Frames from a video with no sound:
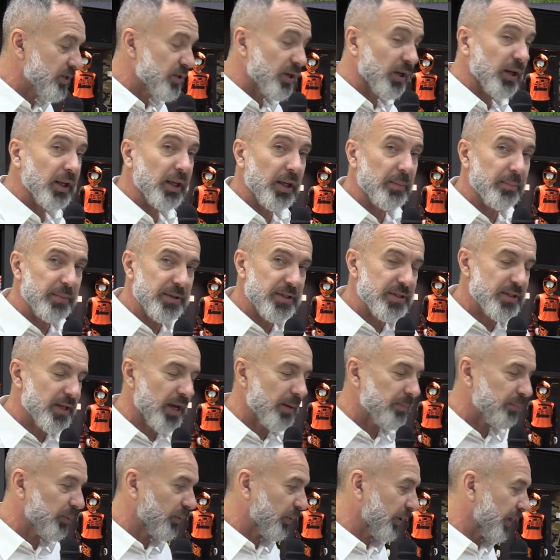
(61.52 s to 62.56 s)
is going to keep it
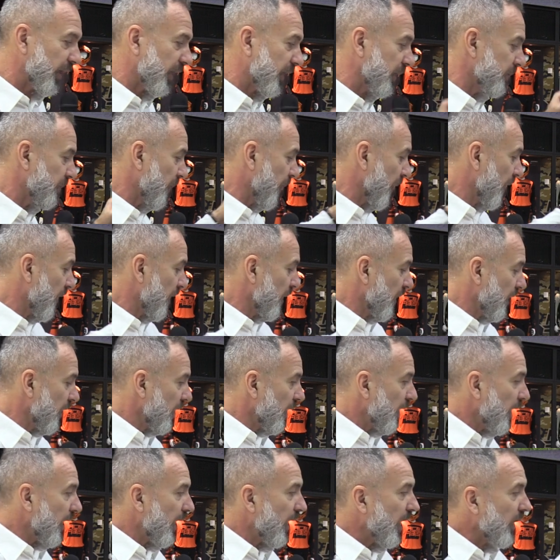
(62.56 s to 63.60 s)
separated.
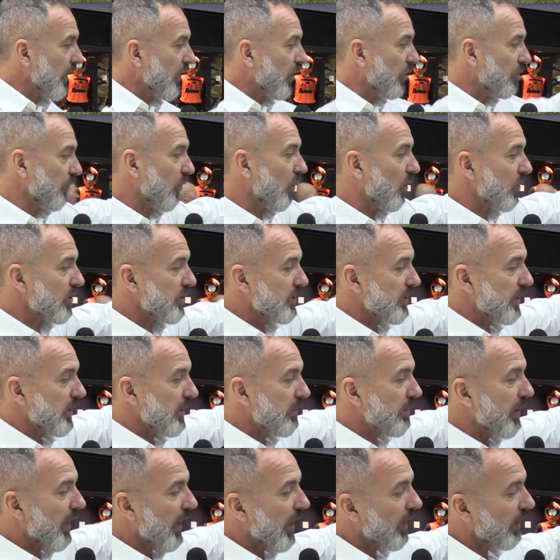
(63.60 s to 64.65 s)
And of course in
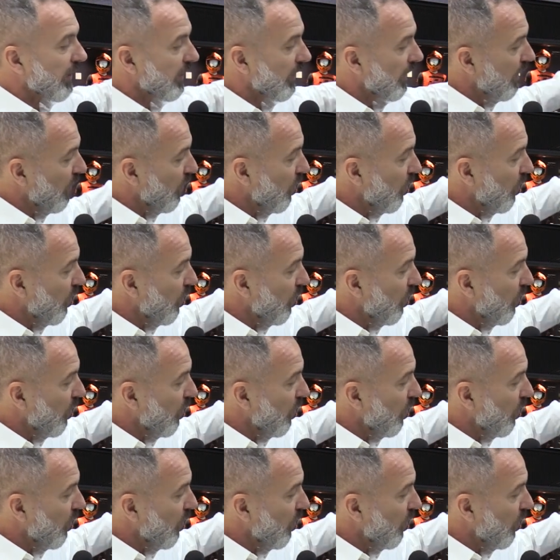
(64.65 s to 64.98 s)
the back